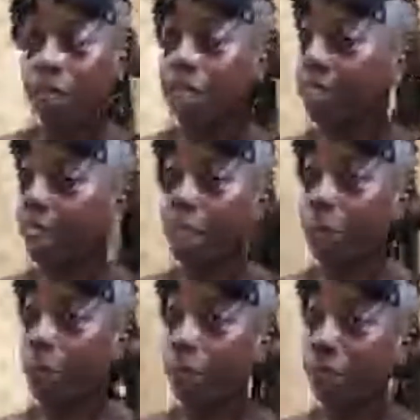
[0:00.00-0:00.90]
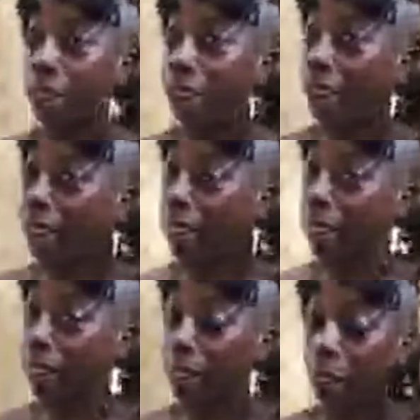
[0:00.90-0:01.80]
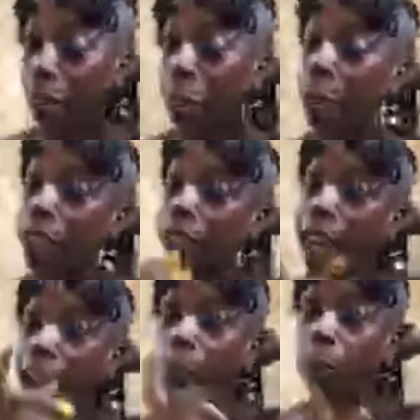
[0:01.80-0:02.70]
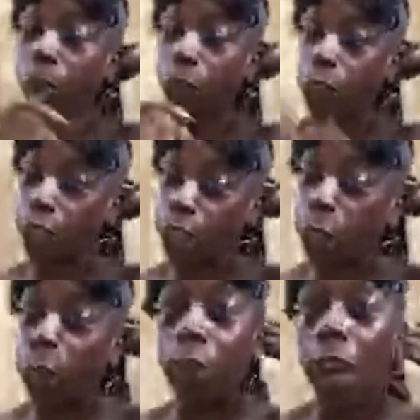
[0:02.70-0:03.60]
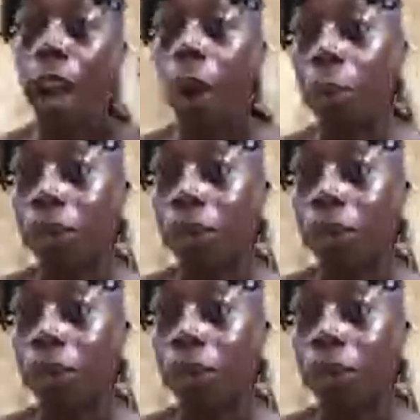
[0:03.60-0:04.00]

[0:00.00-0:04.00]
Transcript: It's God's will, y'all. So what is God's will for you? I hope